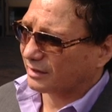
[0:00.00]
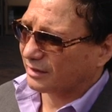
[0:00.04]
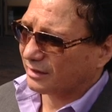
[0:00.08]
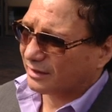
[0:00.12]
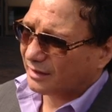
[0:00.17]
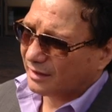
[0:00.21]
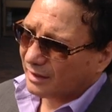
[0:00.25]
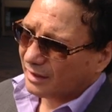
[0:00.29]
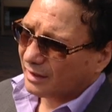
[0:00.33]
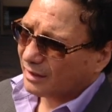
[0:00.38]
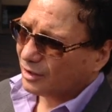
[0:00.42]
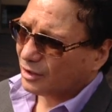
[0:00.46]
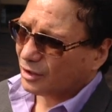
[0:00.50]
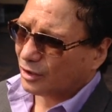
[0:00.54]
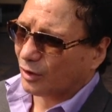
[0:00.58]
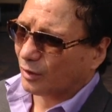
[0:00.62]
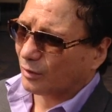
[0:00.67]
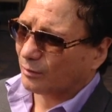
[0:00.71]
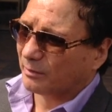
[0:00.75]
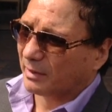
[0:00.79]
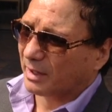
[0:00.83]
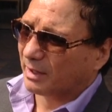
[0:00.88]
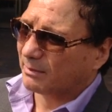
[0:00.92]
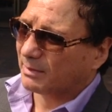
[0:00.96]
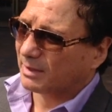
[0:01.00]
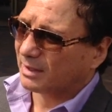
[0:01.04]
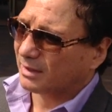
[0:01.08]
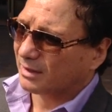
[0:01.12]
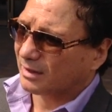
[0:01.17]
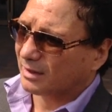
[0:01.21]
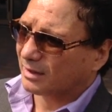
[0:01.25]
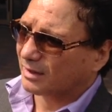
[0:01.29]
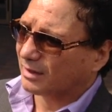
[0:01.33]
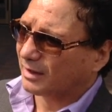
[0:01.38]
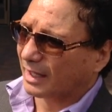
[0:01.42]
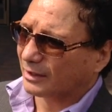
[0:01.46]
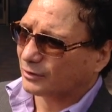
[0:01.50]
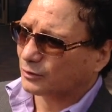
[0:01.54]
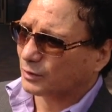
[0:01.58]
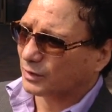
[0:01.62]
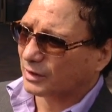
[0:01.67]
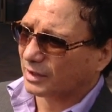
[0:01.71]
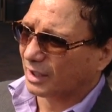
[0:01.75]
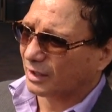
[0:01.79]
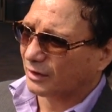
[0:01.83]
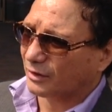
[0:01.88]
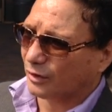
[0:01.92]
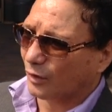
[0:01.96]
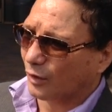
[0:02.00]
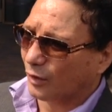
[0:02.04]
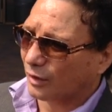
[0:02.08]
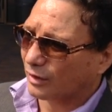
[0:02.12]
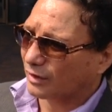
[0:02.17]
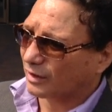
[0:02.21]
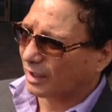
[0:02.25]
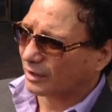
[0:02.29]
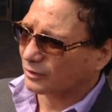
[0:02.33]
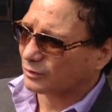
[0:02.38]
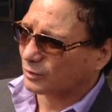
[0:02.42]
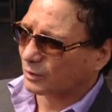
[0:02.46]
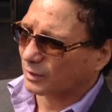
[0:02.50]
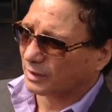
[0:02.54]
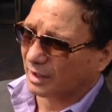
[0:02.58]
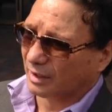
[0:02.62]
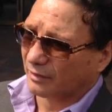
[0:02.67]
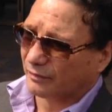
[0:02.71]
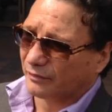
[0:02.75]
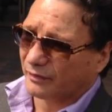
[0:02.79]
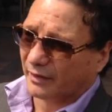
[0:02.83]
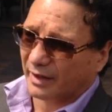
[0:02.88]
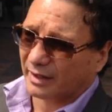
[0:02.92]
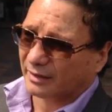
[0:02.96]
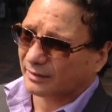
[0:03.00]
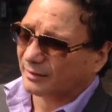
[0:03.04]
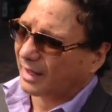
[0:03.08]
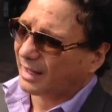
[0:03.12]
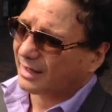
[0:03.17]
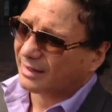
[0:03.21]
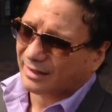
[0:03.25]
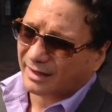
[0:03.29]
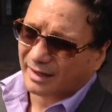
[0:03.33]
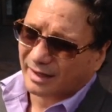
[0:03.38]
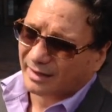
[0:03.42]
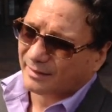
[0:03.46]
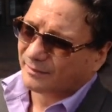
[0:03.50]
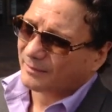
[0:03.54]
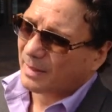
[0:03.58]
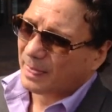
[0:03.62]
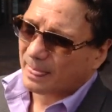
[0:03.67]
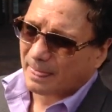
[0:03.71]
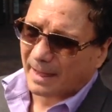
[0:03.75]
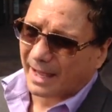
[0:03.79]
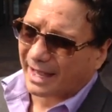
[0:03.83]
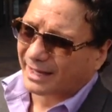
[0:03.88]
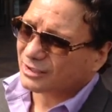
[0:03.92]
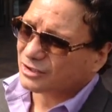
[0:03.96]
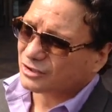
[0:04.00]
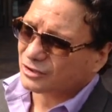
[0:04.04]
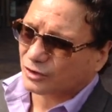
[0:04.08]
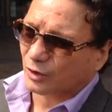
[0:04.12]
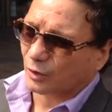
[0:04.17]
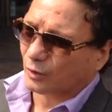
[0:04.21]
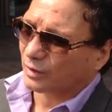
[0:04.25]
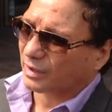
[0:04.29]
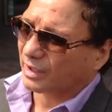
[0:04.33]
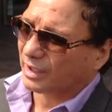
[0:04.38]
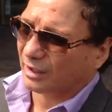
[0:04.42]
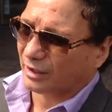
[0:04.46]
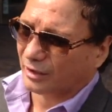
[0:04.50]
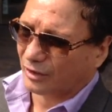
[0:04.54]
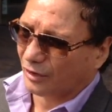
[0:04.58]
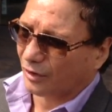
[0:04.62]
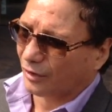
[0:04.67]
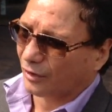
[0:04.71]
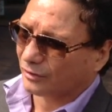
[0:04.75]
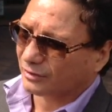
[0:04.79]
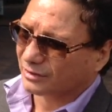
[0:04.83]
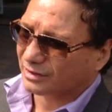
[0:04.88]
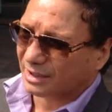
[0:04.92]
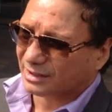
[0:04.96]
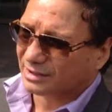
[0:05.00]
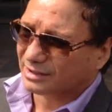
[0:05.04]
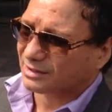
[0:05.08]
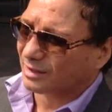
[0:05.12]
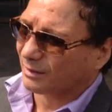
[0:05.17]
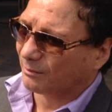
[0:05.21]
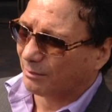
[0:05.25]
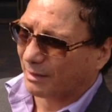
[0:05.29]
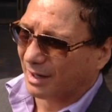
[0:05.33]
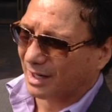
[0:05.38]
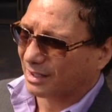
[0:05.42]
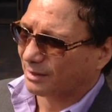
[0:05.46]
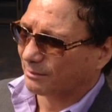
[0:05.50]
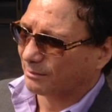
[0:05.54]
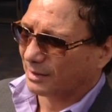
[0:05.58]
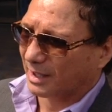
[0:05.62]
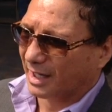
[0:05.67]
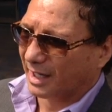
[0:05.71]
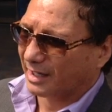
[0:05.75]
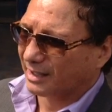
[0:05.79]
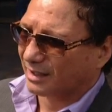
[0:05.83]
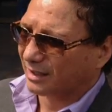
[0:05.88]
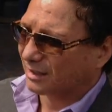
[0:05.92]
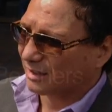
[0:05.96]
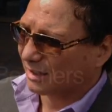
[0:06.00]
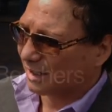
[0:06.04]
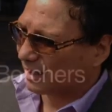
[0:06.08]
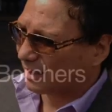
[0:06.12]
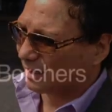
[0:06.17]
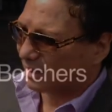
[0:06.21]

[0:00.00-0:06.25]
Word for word: and you know maybe that's what they thought. That's what they felt. I, I just don't hit girls. That's the bottom line.